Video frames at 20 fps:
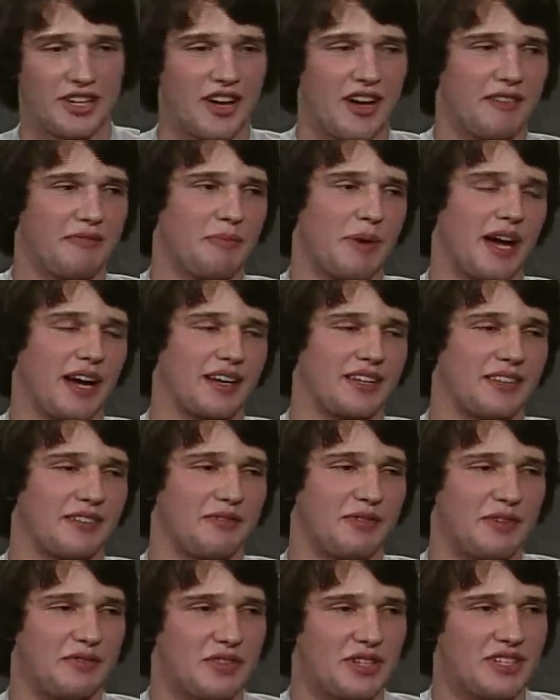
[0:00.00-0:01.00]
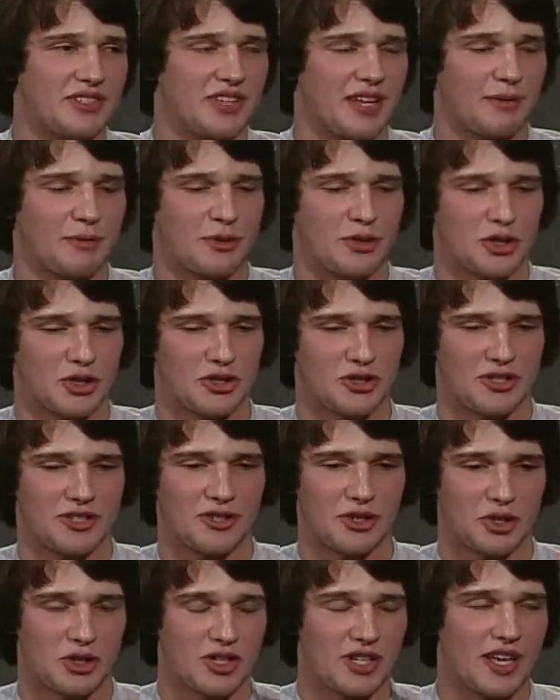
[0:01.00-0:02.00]
enough, back in the 50s, they would just,
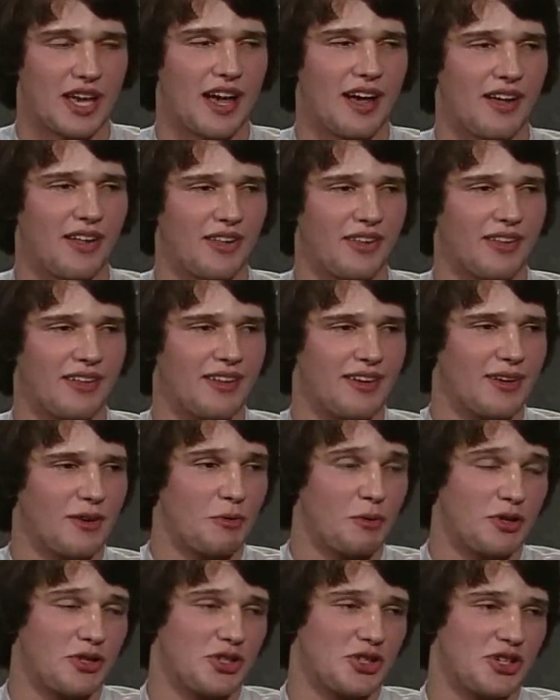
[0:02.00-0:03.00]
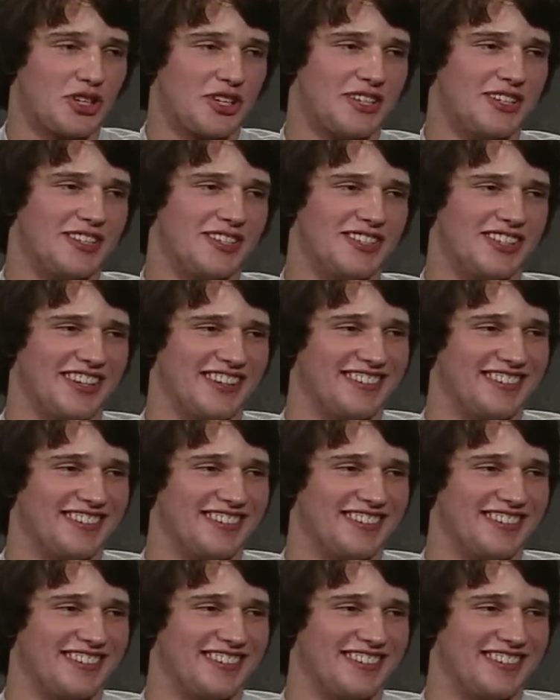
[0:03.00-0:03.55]
just yell, which is